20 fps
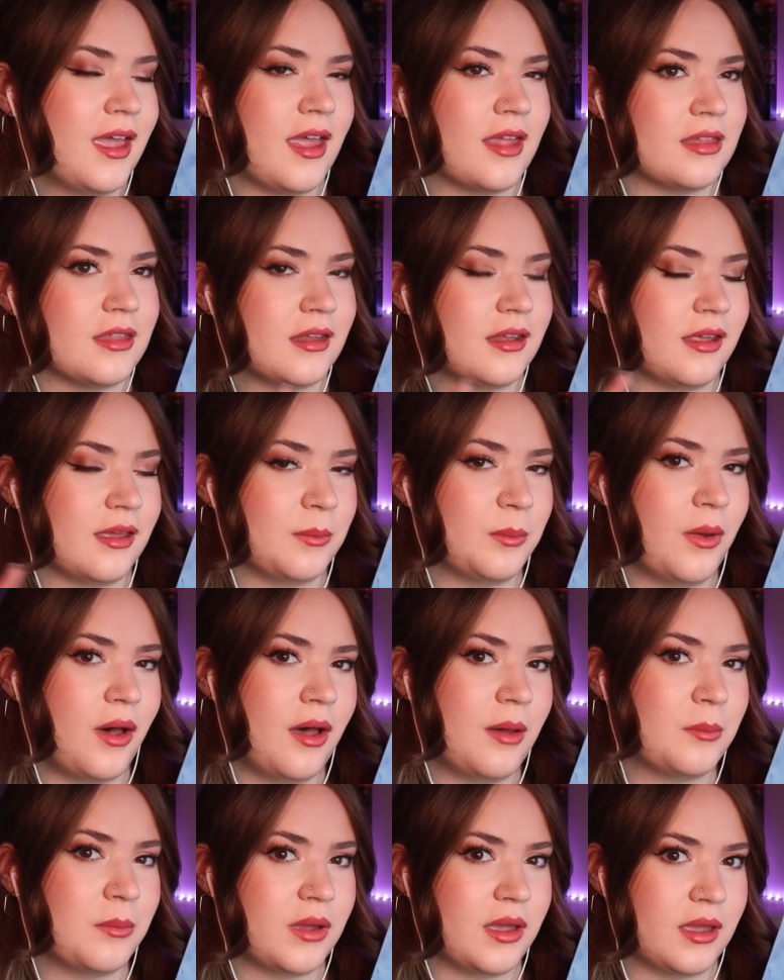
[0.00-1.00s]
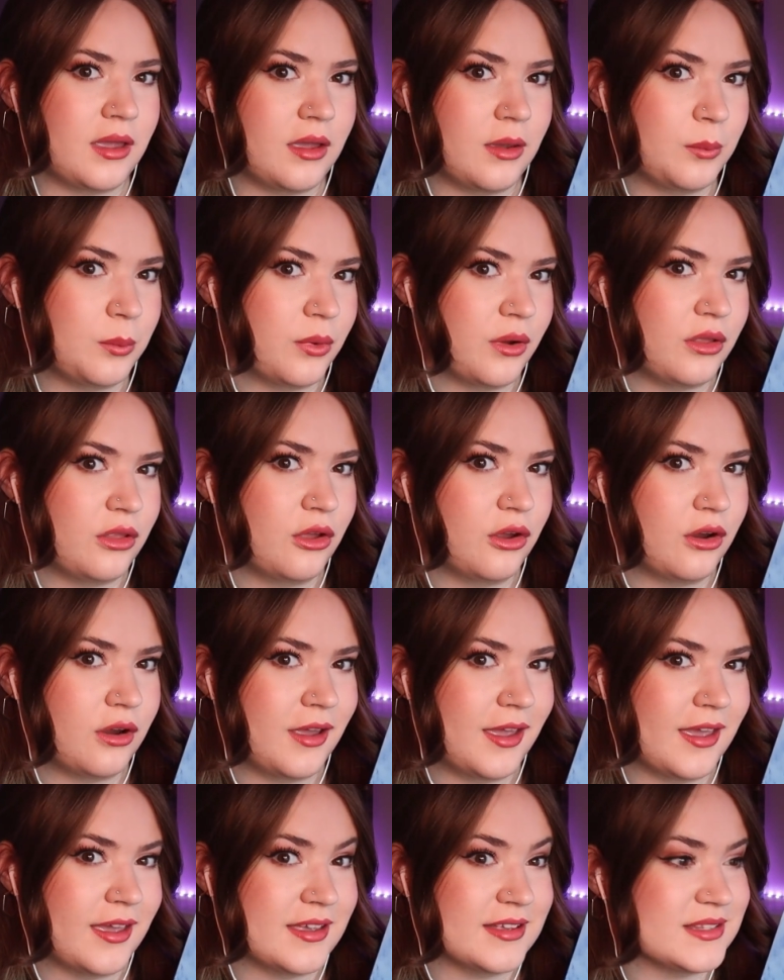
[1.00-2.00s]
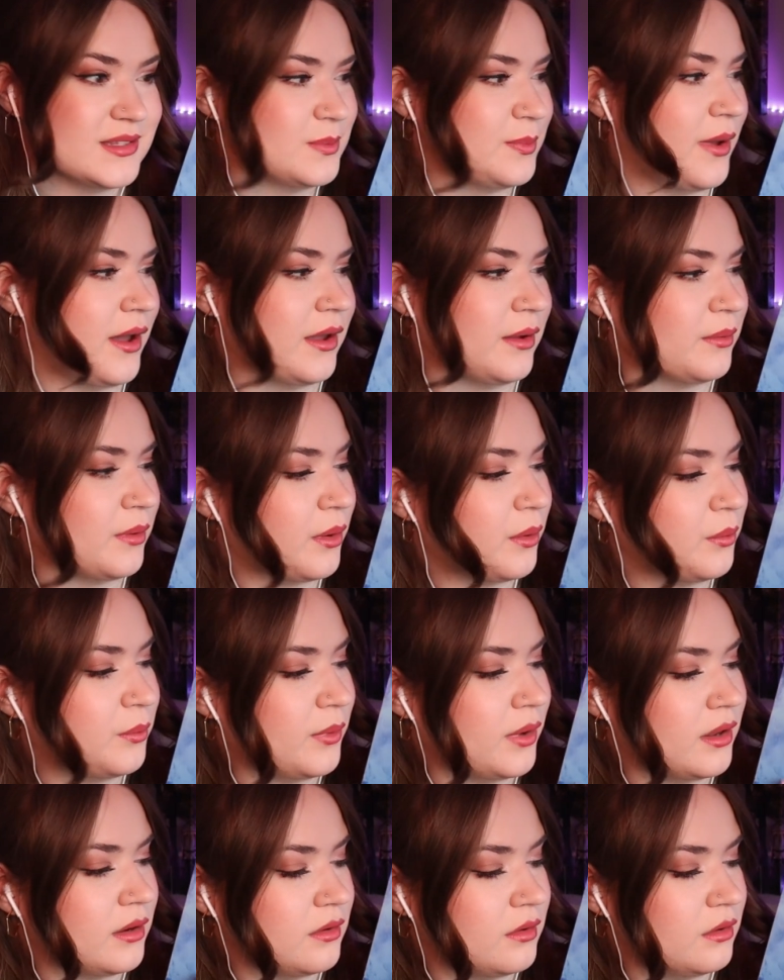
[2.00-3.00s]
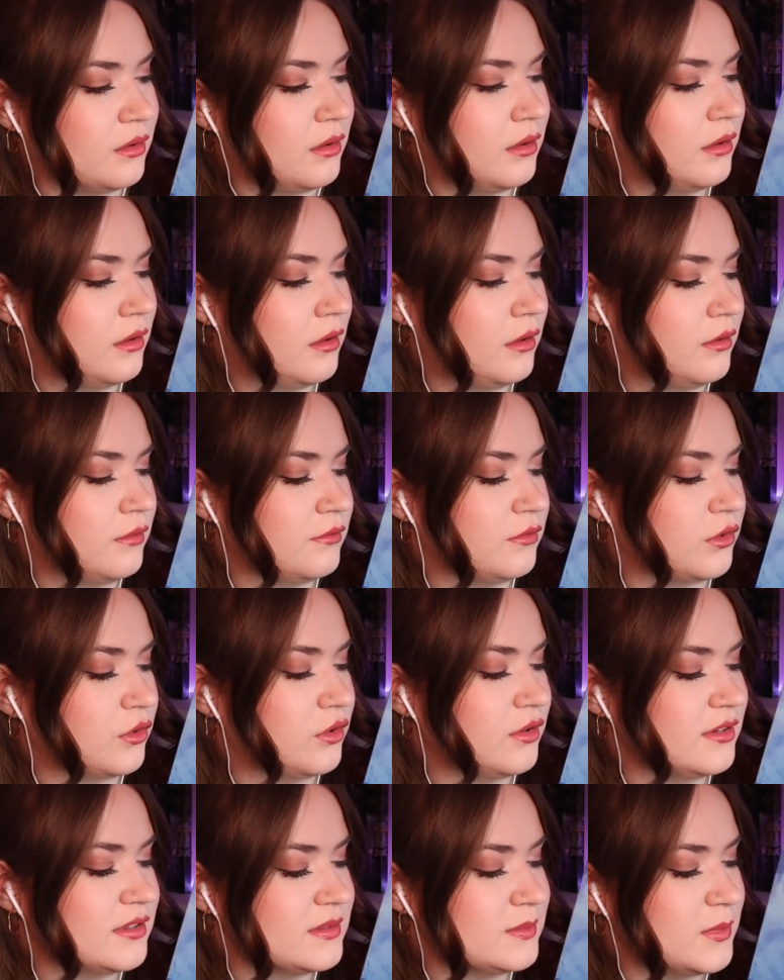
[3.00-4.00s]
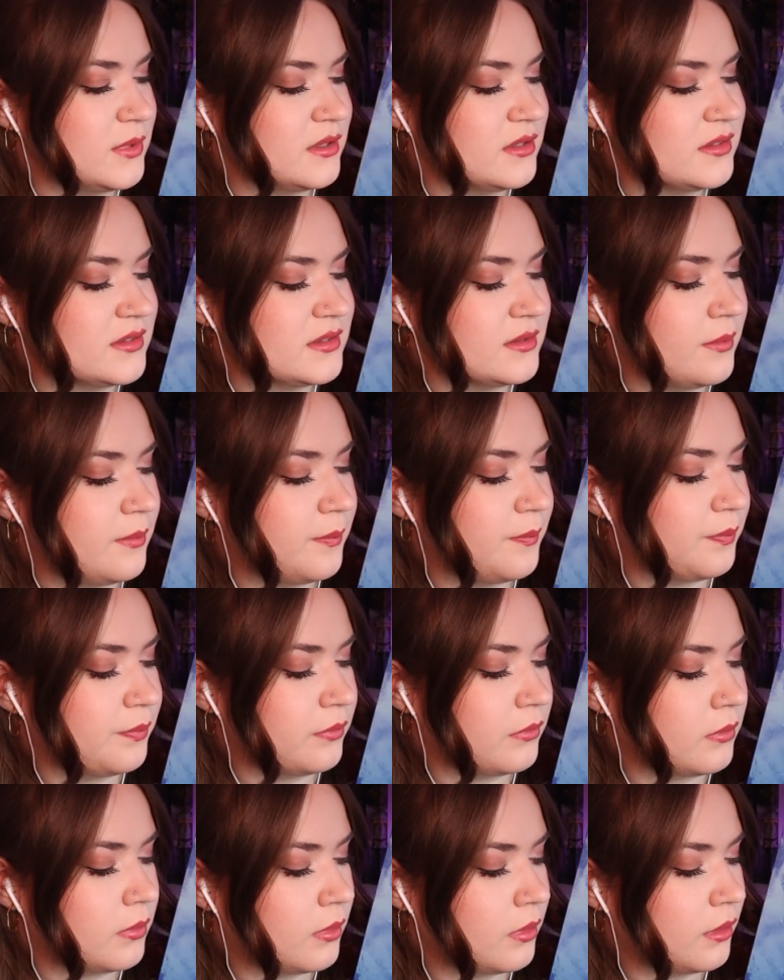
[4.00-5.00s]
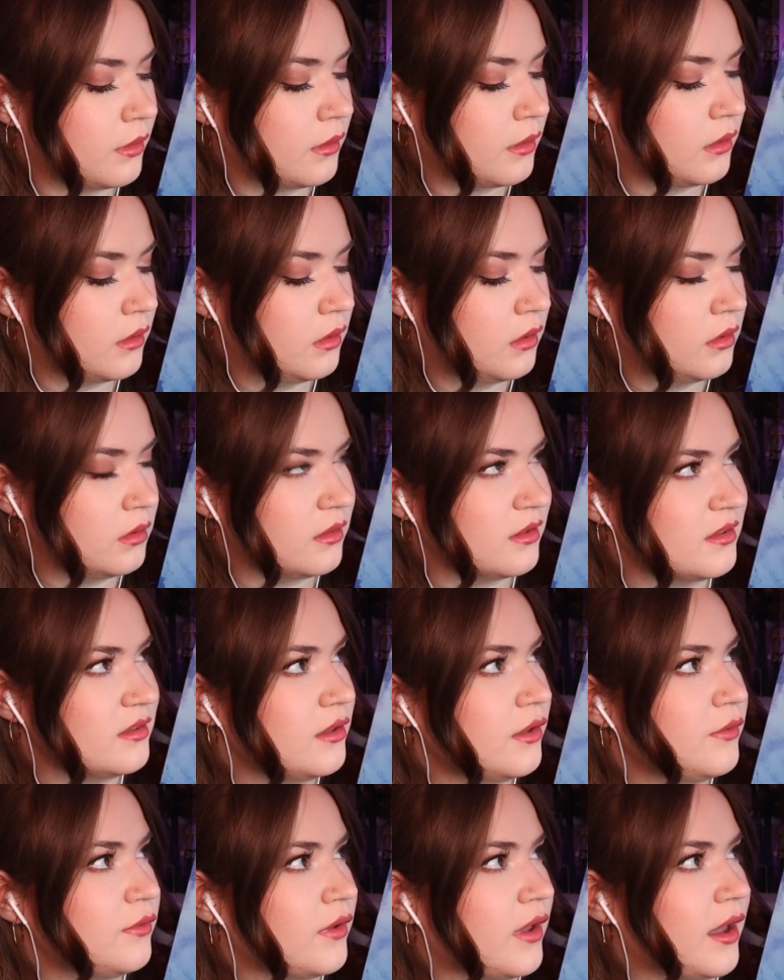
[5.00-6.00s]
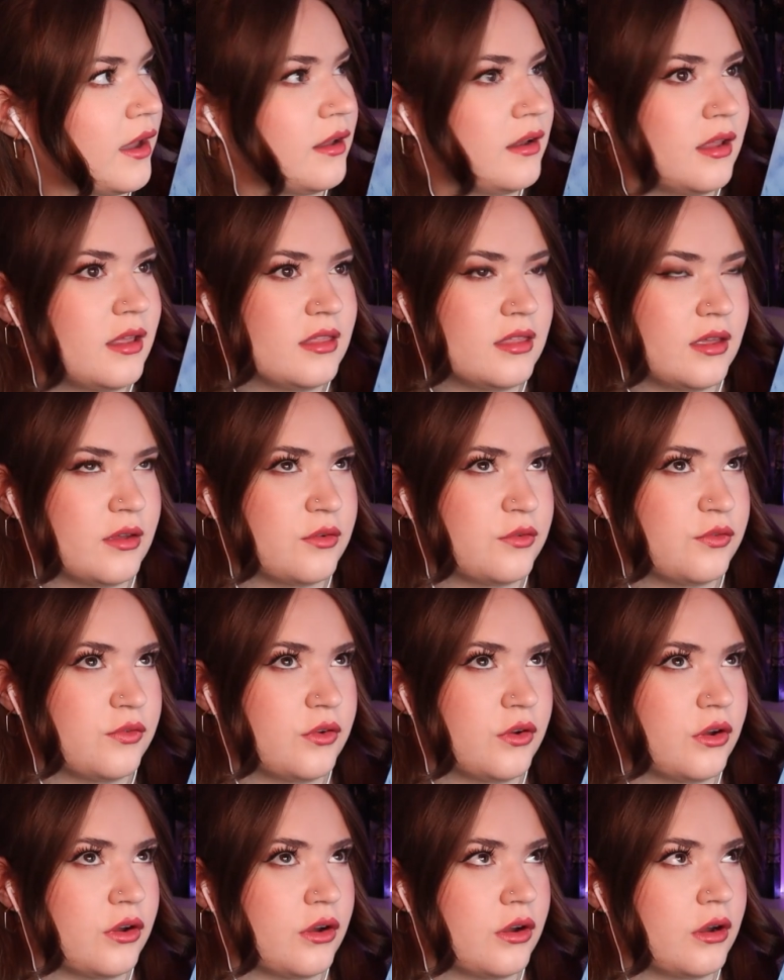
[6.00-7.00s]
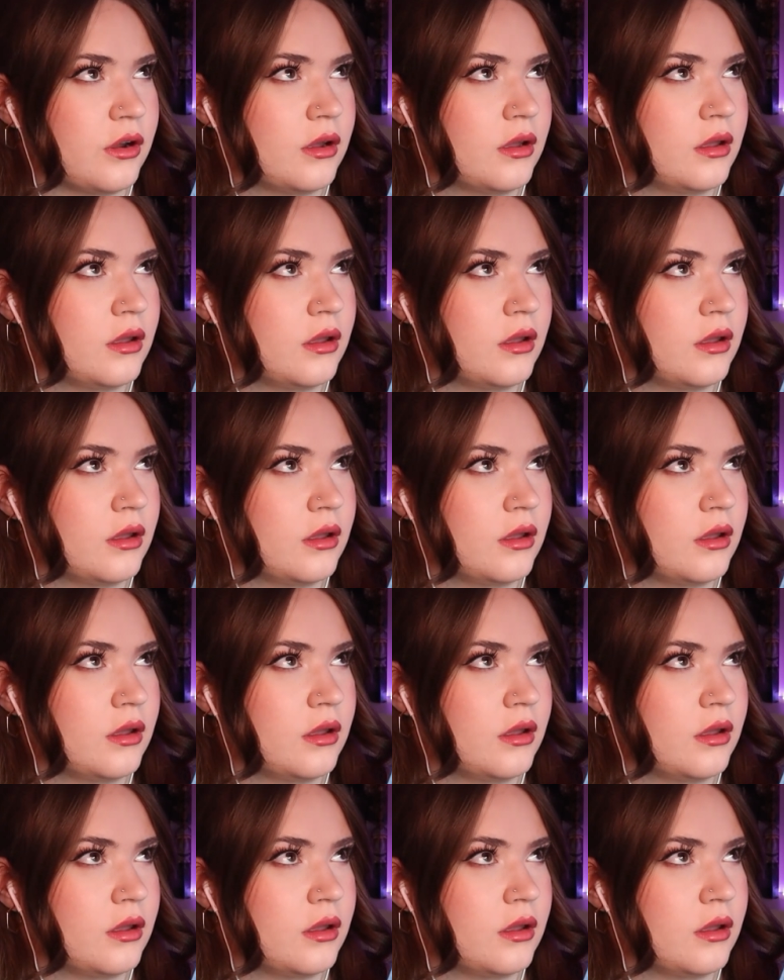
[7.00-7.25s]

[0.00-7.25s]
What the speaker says: and then I bought my brother a Spyro one for Christmas. This I've had, I think, for